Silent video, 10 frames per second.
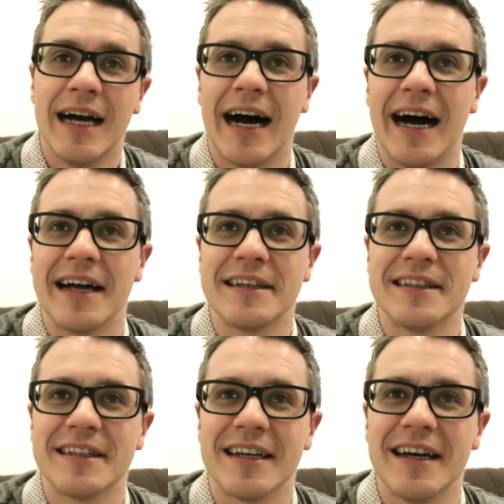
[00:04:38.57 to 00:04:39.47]

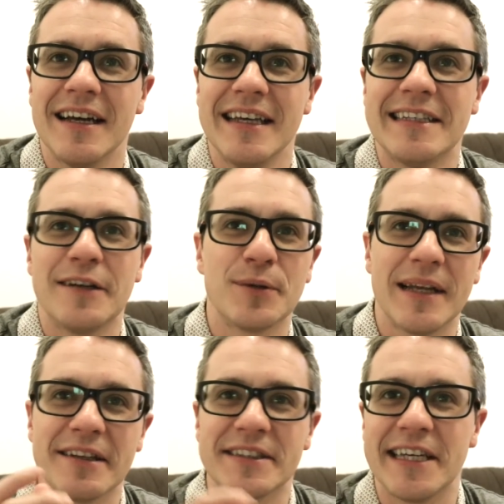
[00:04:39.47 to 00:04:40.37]
And uh, he tells you a
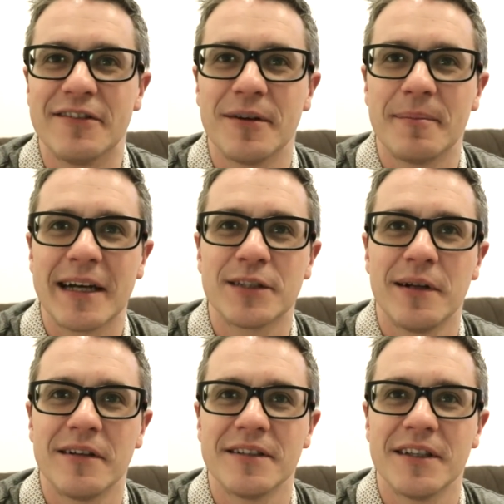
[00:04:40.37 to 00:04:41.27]
little secret,
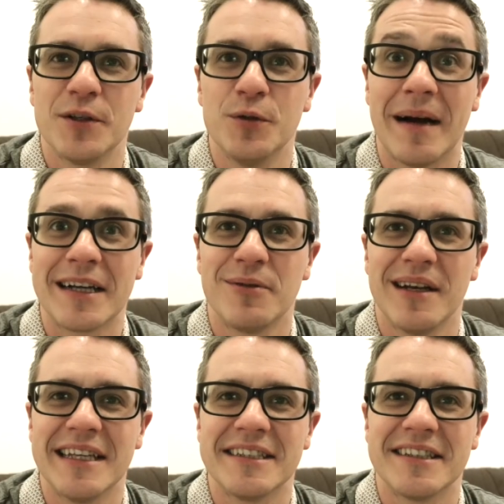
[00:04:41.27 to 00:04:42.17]
Maxwell, who
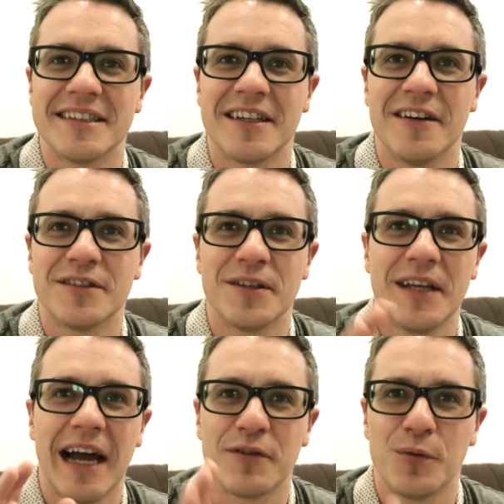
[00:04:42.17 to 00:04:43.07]
Maxwell is and stuff, so
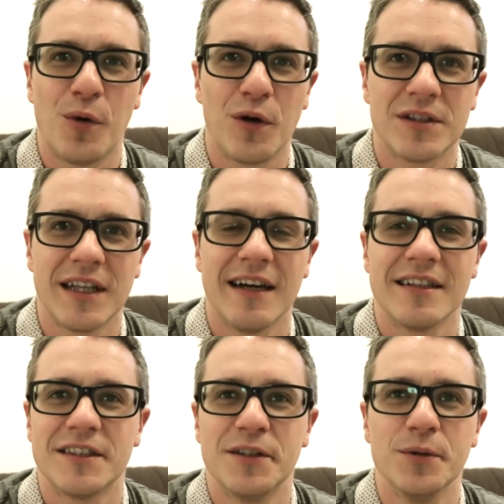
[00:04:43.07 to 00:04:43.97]
you have to watch
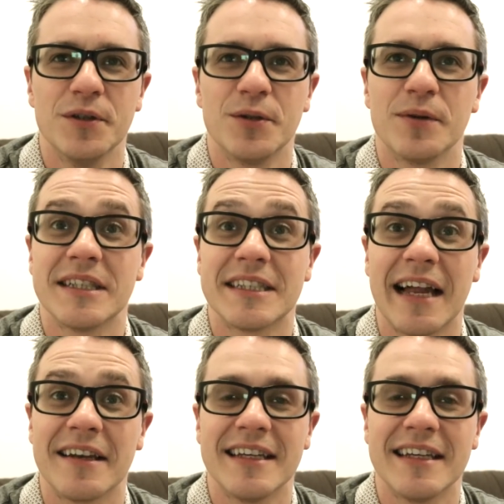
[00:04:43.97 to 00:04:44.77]
that to, to understand